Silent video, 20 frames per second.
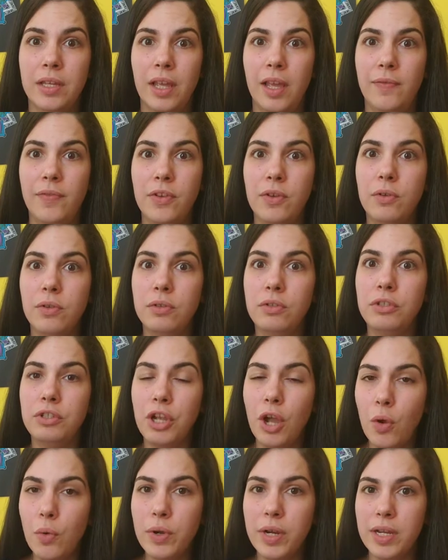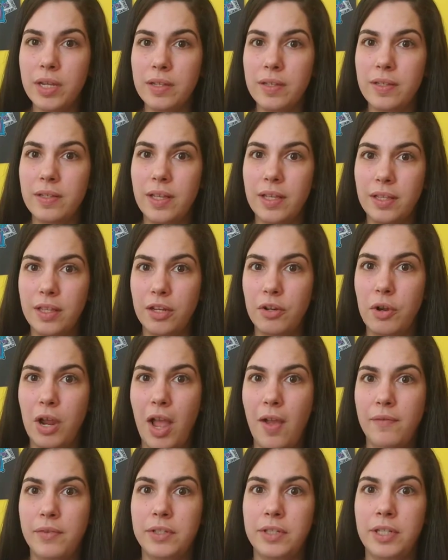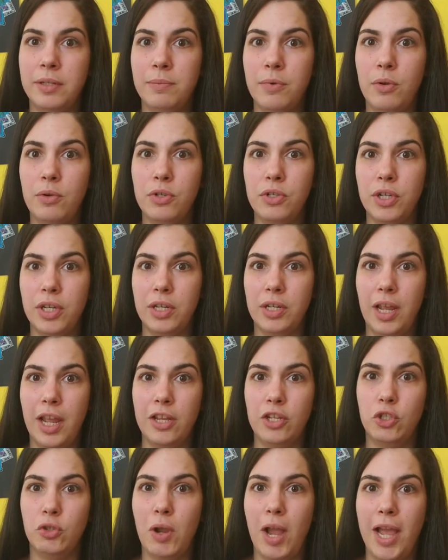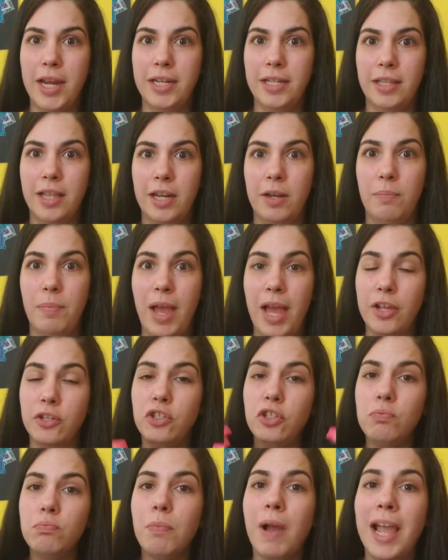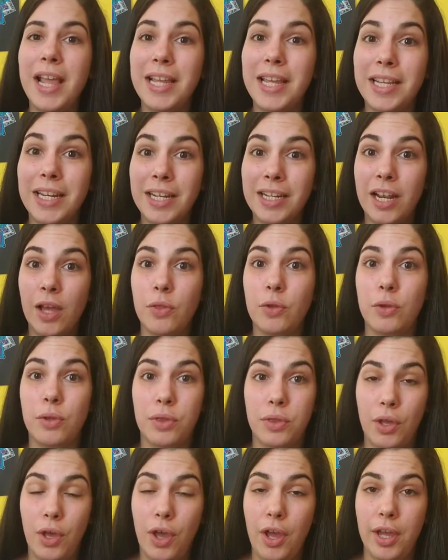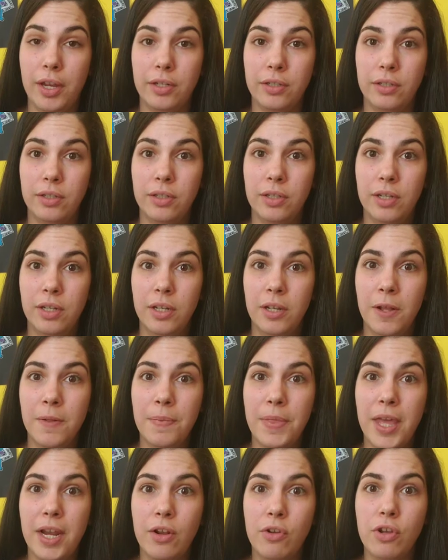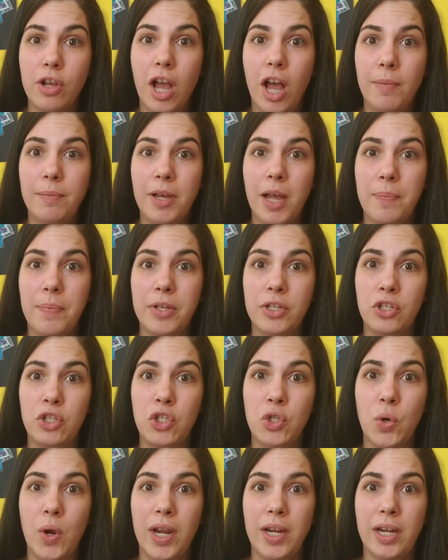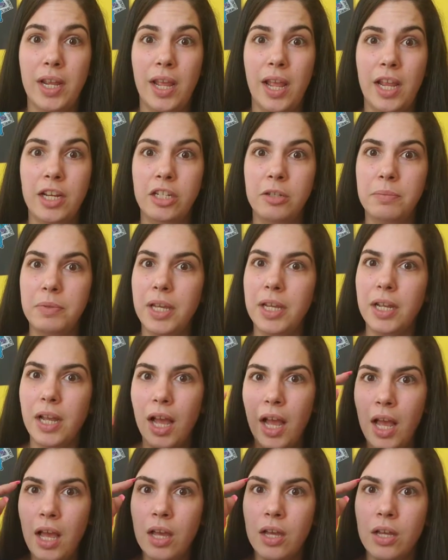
If you'll notice that you're having an emotion and try to let it pass, you might get another thought that'll come up and join it, and you'll be like,